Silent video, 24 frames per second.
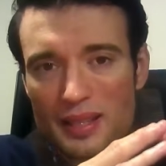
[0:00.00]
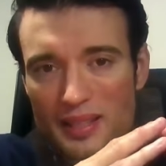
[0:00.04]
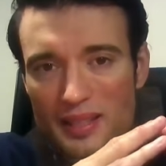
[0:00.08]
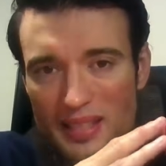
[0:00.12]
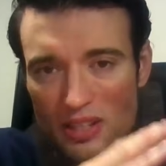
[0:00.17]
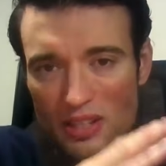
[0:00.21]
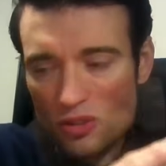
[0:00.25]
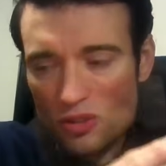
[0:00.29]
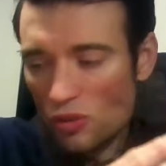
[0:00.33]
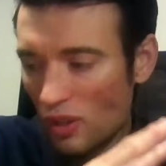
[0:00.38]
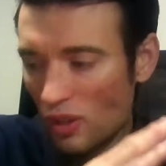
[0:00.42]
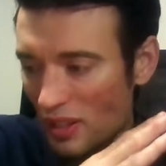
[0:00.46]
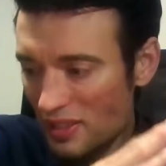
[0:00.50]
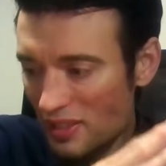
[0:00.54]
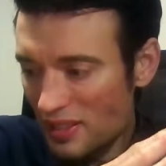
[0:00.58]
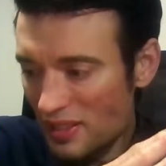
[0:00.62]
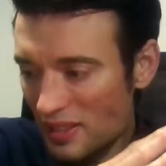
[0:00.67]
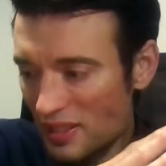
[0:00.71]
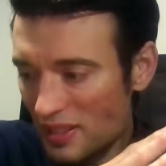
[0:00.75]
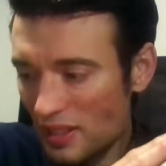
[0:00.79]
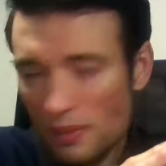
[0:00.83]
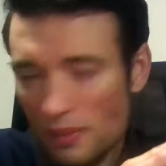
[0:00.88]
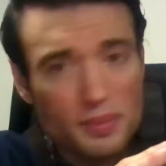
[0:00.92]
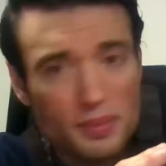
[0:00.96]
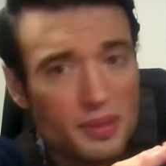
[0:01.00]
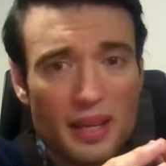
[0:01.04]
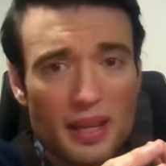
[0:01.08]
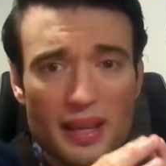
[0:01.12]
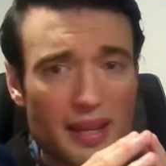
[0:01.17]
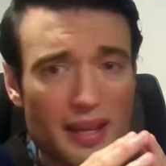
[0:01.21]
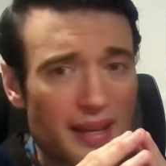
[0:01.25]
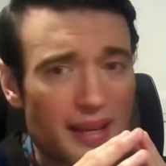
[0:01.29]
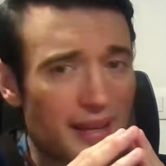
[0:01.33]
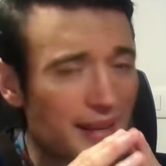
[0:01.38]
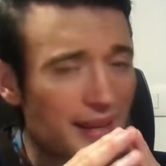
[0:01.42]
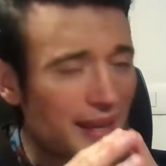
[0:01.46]
centralized systems
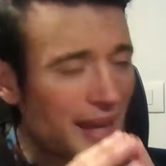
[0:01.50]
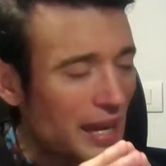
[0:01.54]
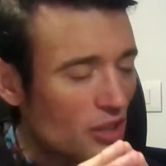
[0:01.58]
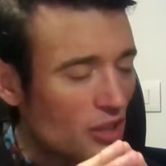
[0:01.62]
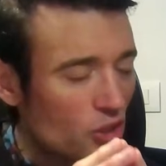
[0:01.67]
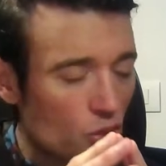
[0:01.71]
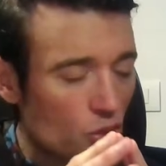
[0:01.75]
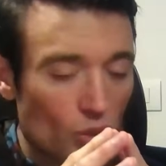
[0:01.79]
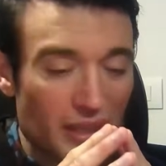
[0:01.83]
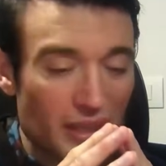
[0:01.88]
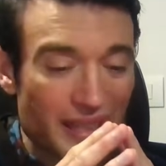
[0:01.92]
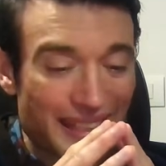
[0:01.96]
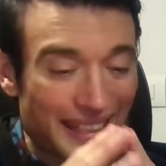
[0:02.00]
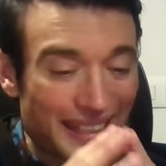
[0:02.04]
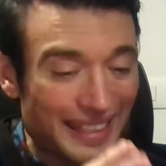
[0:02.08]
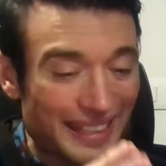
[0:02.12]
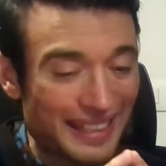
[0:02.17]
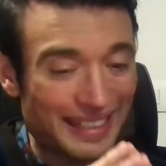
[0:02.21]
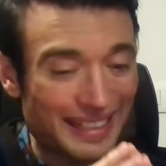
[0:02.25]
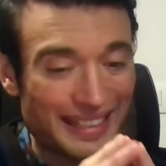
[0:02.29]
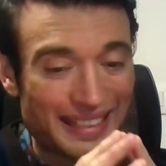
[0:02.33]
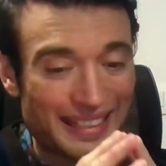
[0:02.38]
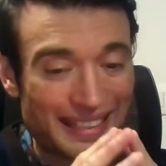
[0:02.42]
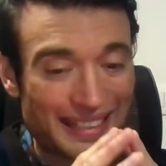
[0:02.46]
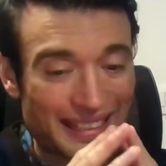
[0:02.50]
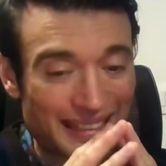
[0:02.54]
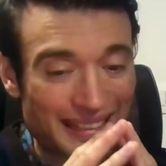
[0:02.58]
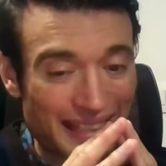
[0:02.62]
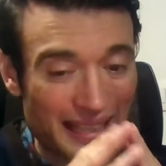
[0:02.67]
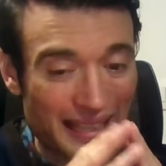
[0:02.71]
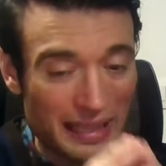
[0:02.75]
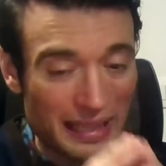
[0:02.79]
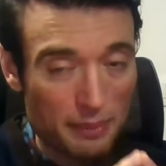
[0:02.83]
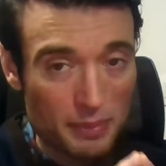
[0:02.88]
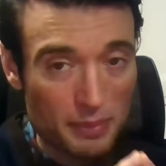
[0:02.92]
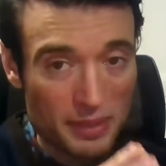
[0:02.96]
naturally hit
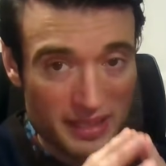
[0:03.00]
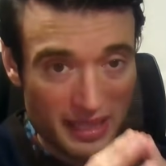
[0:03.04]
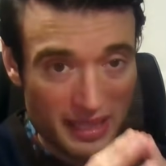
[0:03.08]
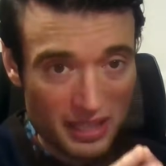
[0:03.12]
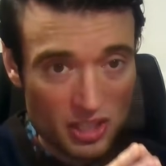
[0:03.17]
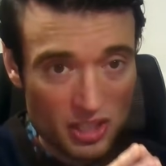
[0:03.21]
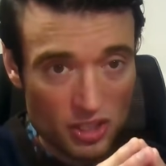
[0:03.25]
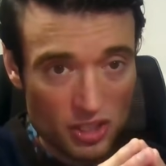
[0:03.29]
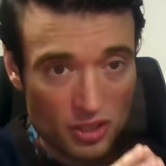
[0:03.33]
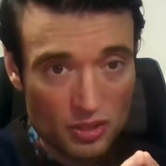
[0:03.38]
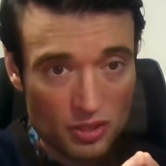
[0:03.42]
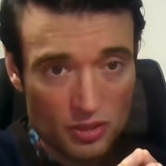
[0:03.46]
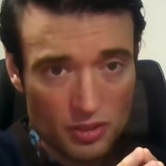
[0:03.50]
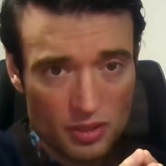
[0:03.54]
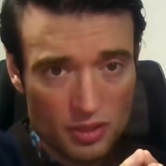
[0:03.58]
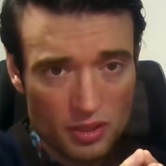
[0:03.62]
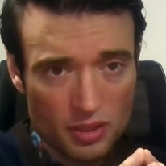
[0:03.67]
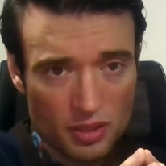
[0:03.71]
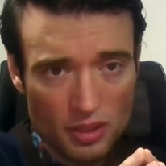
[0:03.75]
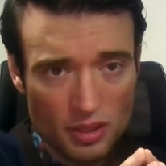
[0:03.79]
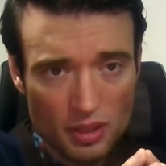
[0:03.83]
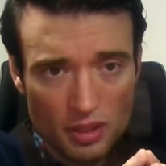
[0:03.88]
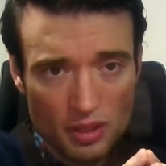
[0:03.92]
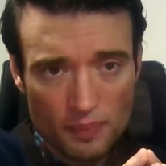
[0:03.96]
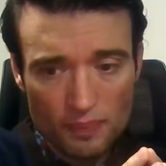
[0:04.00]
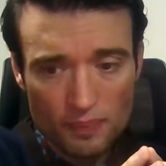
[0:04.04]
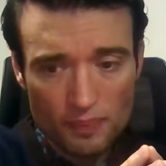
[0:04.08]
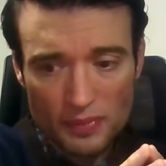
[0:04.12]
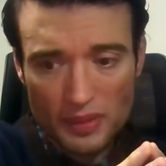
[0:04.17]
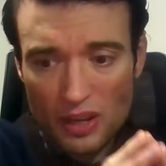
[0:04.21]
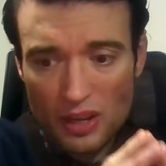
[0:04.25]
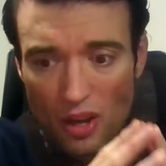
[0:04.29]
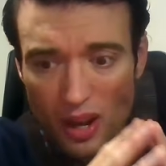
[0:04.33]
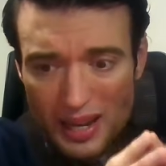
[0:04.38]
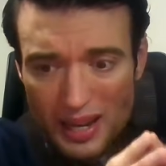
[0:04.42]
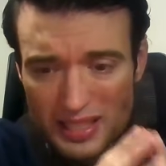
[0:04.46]
their limitations.
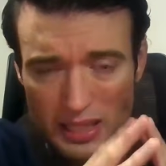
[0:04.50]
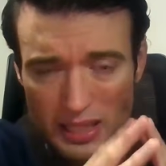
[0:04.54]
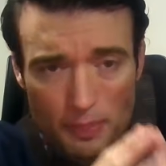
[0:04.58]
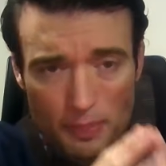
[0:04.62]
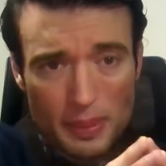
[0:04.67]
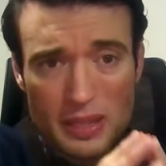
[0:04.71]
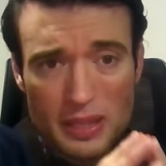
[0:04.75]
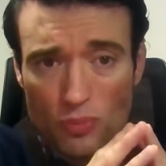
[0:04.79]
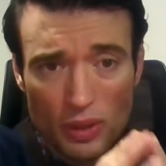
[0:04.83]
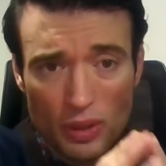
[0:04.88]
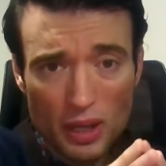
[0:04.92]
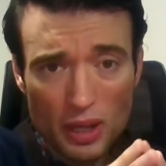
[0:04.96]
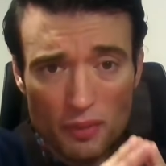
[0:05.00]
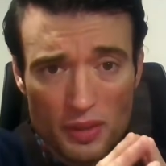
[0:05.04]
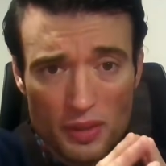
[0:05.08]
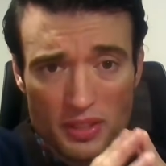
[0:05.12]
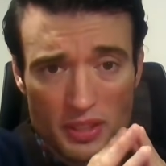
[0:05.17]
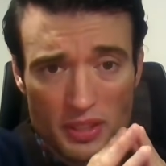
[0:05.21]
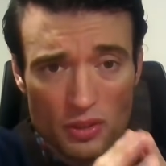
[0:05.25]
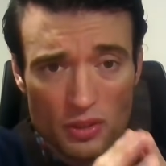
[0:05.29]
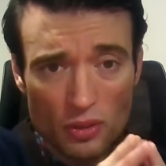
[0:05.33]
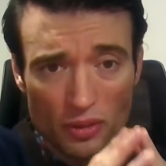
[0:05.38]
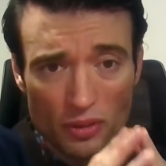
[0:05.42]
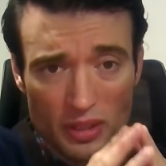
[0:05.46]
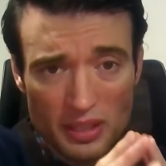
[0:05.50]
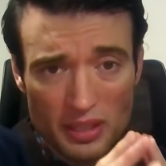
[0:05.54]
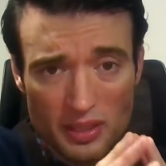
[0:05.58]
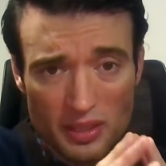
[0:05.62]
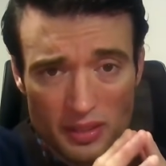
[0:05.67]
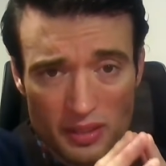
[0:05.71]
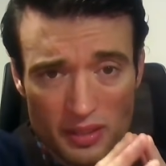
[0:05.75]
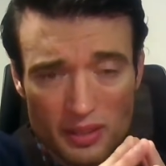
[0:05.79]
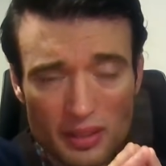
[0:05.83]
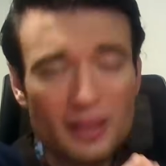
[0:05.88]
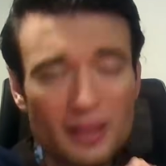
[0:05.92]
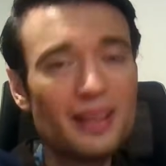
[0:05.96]
And ICP's relevance in all
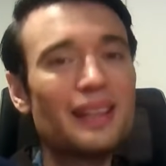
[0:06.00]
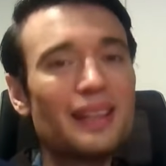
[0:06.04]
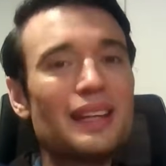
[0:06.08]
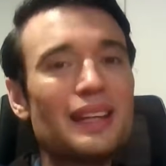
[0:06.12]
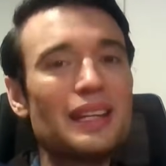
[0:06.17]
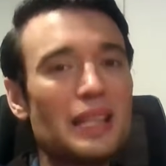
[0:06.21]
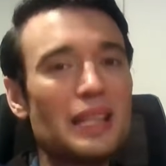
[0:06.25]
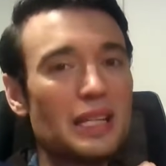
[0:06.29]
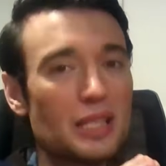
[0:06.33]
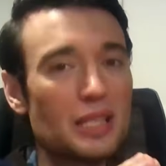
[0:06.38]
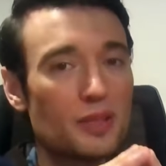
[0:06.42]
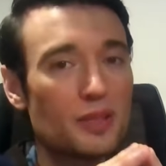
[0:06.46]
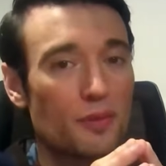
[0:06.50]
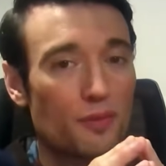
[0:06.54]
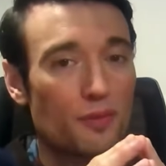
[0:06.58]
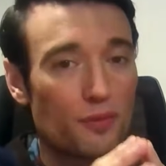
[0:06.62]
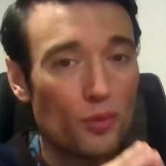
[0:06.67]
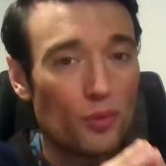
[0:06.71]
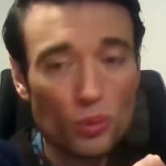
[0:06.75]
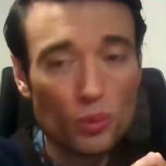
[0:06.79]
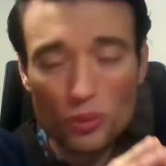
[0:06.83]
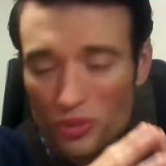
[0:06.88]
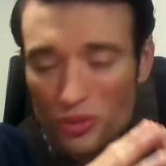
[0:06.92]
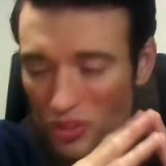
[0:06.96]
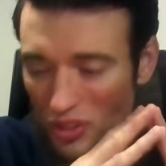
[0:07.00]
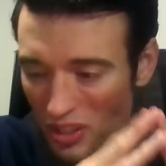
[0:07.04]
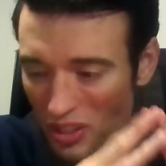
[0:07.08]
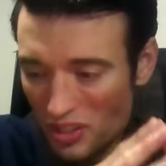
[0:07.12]
this is for